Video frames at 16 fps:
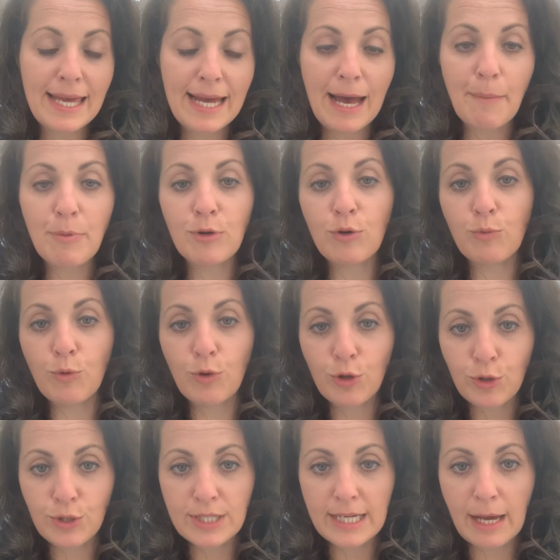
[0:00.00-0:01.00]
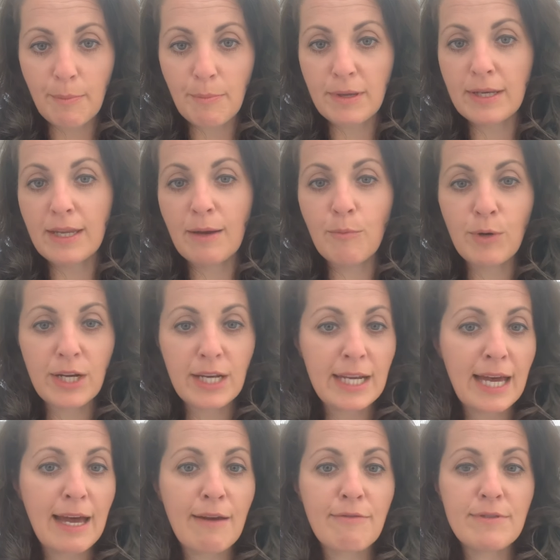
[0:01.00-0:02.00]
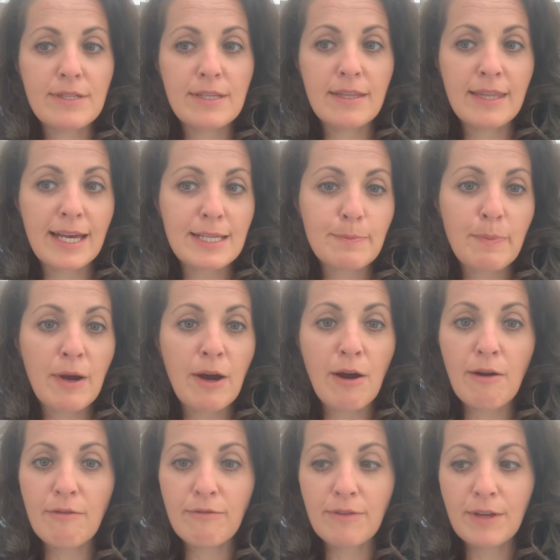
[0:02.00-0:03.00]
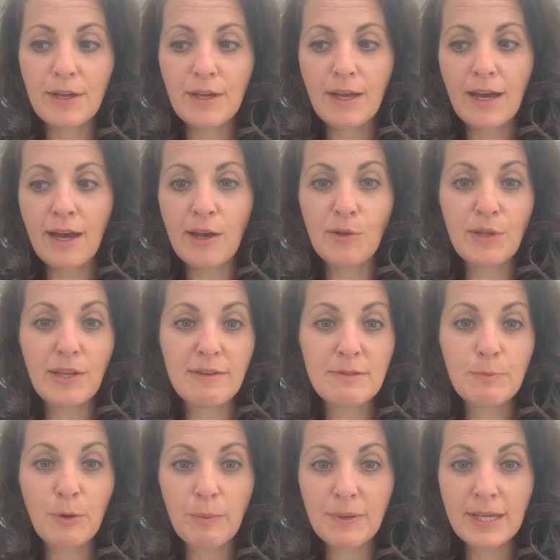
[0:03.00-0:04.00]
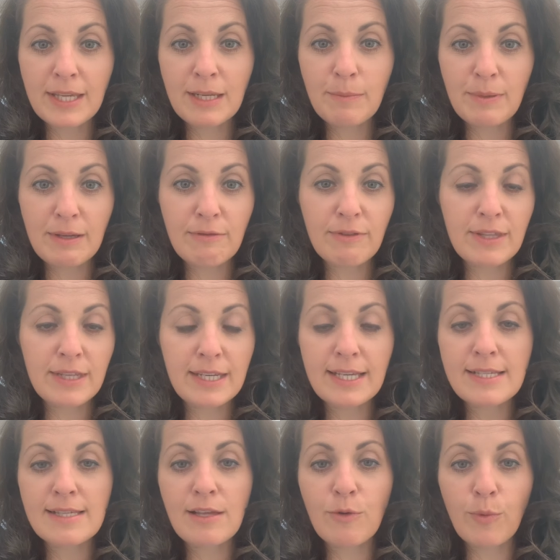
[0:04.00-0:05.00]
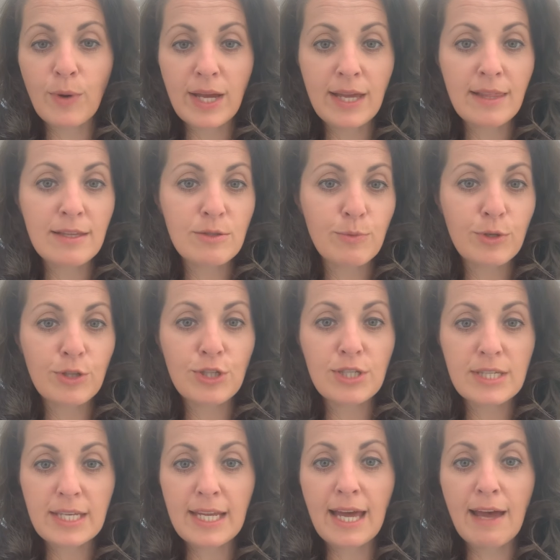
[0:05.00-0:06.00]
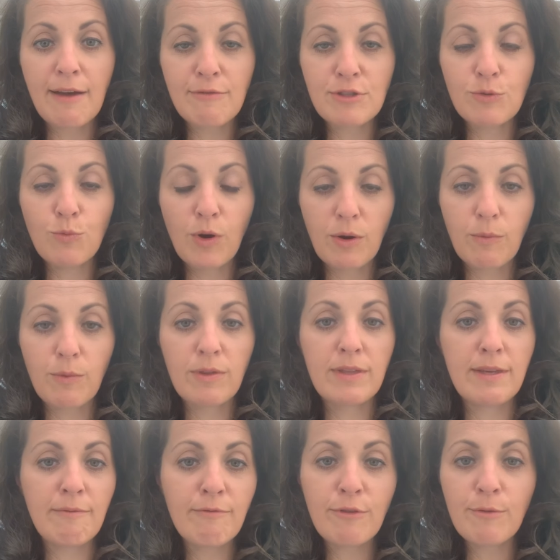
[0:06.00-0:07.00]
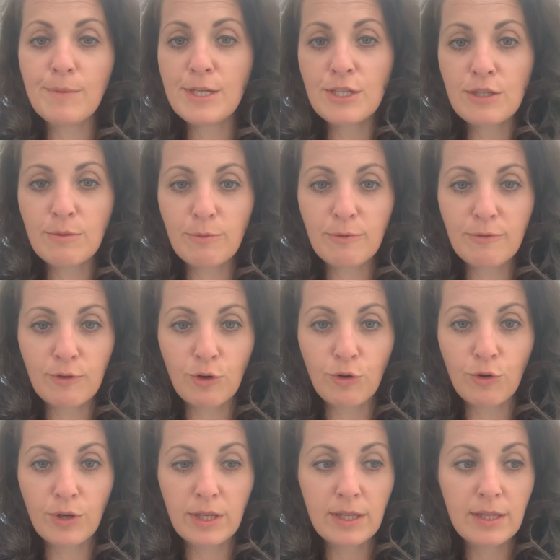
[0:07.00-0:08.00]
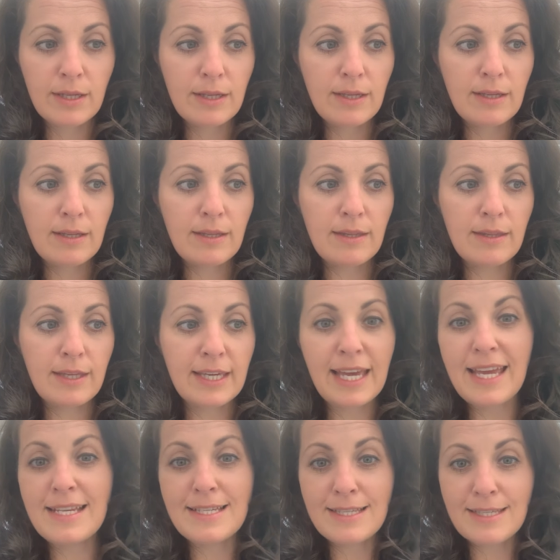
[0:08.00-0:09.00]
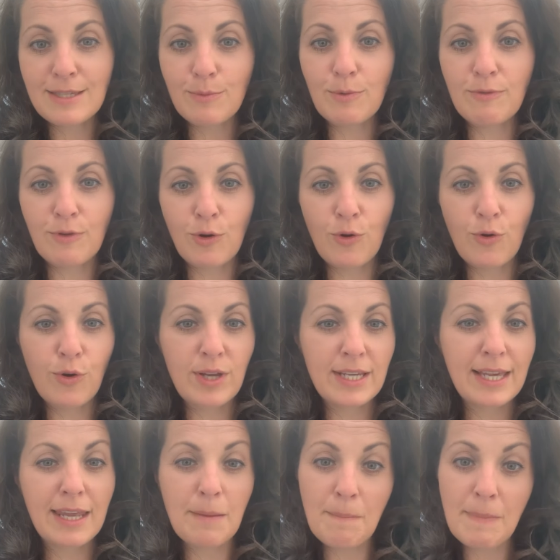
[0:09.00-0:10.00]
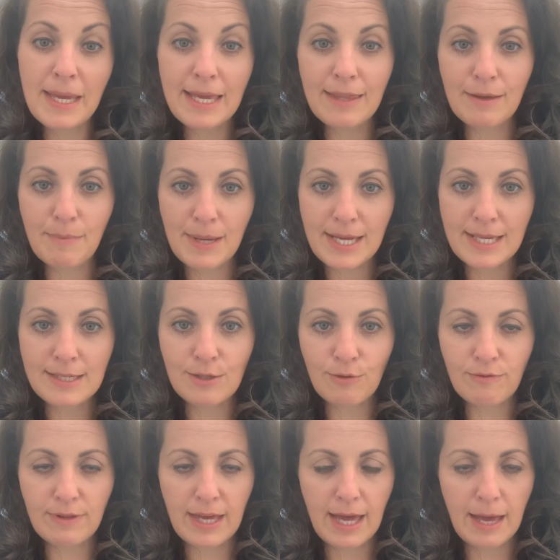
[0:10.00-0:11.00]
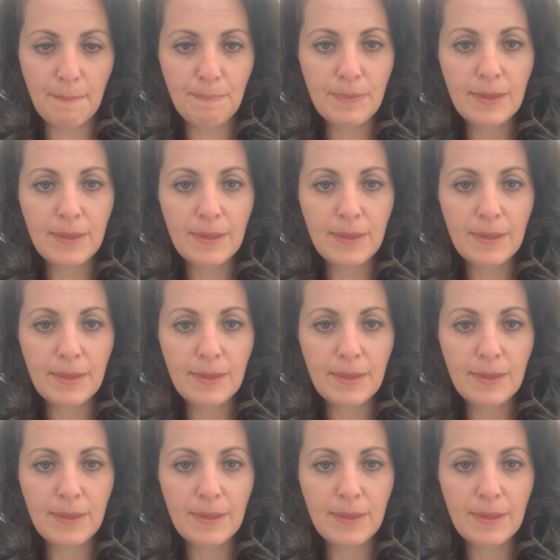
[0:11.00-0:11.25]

happen or what could happen, and we're going to have to, that's part of how life's probably going to be for the next little while, is we're just going to have to work with the information that we've got, the guidance that we've got, and kind of make the best of that.